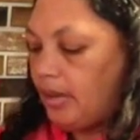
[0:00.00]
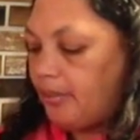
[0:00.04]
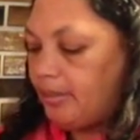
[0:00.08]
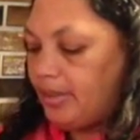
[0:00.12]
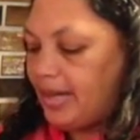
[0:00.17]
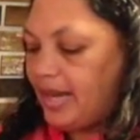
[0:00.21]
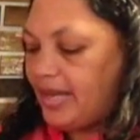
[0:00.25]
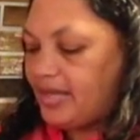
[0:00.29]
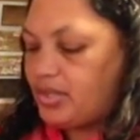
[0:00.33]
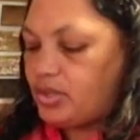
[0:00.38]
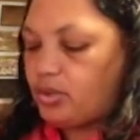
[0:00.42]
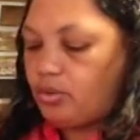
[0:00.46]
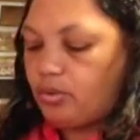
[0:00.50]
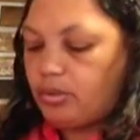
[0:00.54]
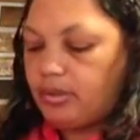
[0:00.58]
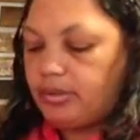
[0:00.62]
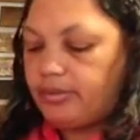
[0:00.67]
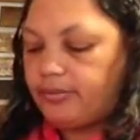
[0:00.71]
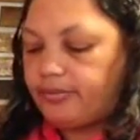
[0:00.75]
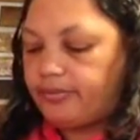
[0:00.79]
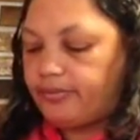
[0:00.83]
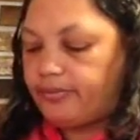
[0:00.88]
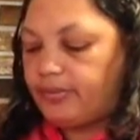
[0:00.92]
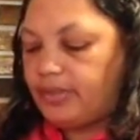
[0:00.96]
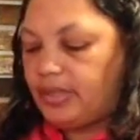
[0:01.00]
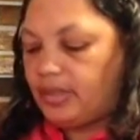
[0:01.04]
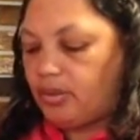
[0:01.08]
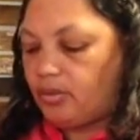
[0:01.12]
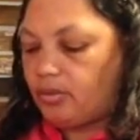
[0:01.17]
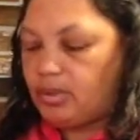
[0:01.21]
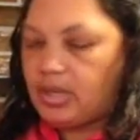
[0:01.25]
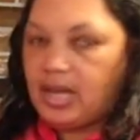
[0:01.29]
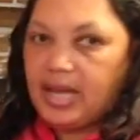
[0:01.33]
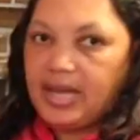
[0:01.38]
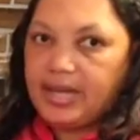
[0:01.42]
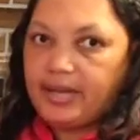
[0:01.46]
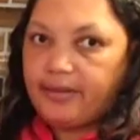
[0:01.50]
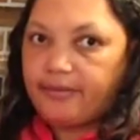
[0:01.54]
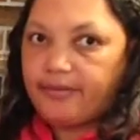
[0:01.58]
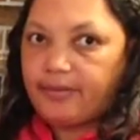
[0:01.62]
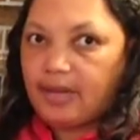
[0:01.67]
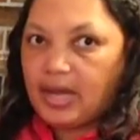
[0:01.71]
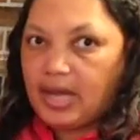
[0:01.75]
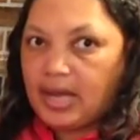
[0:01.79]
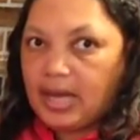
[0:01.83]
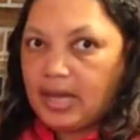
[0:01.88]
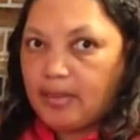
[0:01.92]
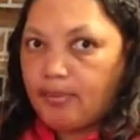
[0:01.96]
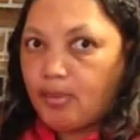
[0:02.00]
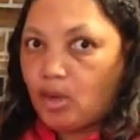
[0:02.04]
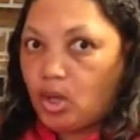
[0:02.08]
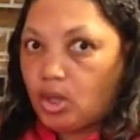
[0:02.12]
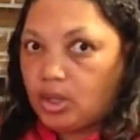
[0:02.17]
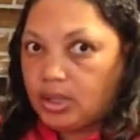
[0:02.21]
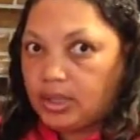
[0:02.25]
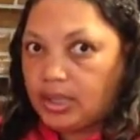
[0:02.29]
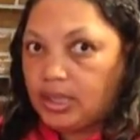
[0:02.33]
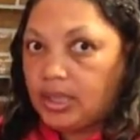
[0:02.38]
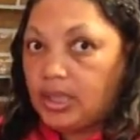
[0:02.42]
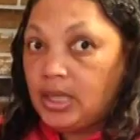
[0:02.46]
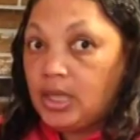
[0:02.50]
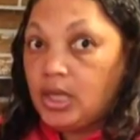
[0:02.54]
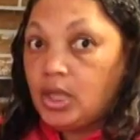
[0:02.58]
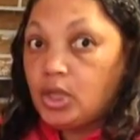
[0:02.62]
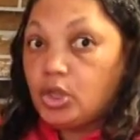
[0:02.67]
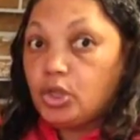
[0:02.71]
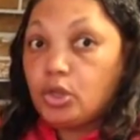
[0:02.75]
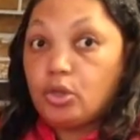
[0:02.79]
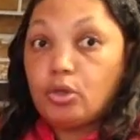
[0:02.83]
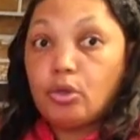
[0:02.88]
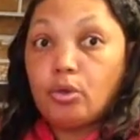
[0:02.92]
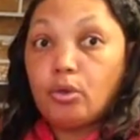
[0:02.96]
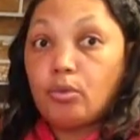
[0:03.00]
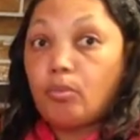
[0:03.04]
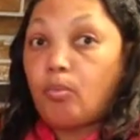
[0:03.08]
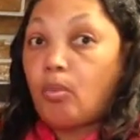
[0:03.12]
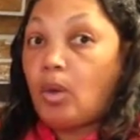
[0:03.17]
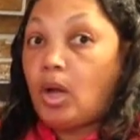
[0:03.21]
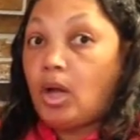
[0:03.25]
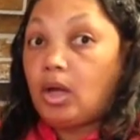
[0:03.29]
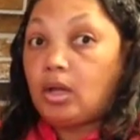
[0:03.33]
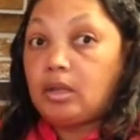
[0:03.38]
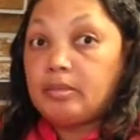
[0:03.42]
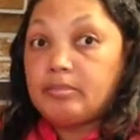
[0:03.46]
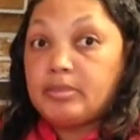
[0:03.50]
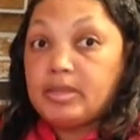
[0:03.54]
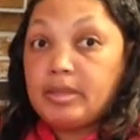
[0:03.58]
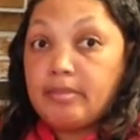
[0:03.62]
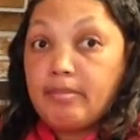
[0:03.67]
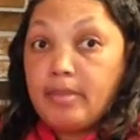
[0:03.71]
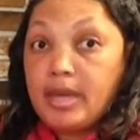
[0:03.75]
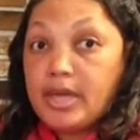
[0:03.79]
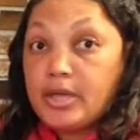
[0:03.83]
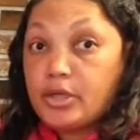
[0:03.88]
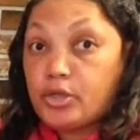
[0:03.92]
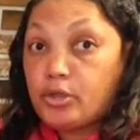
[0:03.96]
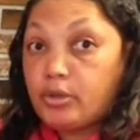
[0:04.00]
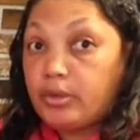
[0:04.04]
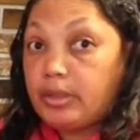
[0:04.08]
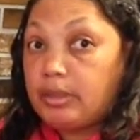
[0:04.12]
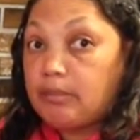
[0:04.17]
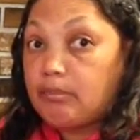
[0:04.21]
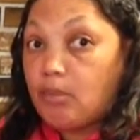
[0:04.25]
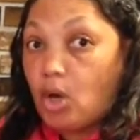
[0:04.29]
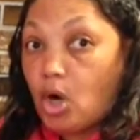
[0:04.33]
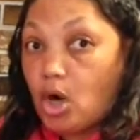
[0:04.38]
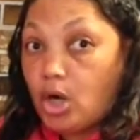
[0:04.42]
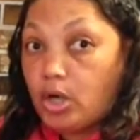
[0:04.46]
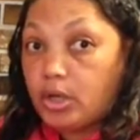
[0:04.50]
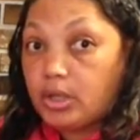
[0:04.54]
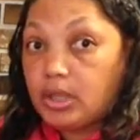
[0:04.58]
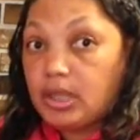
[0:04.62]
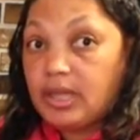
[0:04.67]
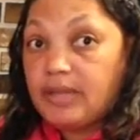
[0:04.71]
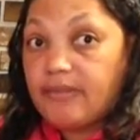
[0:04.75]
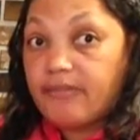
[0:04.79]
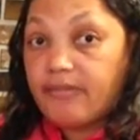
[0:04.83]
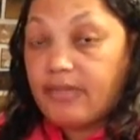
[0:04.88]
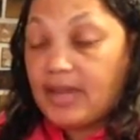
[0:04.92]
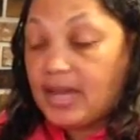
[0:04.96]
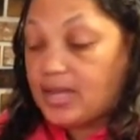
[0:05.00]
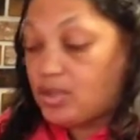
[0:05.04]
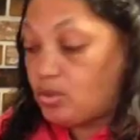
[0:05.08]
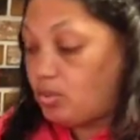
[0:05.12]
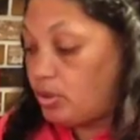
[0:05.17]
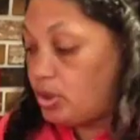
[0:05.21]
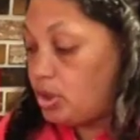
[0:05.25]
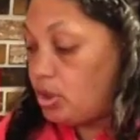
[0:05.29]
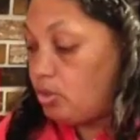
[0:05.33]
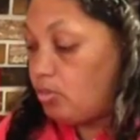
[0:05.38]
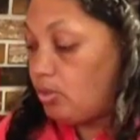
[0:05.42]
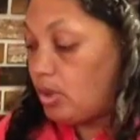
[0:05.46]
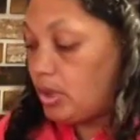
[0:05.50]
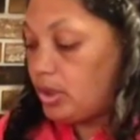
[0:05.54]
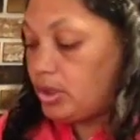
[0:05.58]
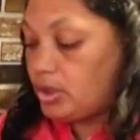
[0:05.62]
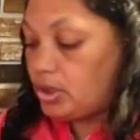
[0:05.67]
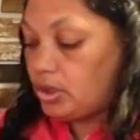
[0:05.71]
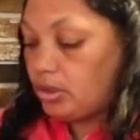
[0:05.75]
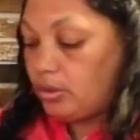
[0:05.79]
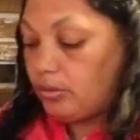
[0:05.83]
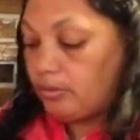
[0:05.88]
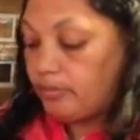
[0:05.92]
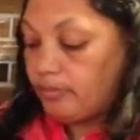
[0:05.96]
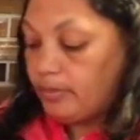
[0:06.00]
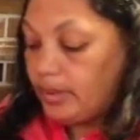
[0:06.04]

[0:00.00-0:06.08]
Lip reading: But I sort of, you know, kind of eyeball it. You're welcome to measure and mark if that's what you want to do.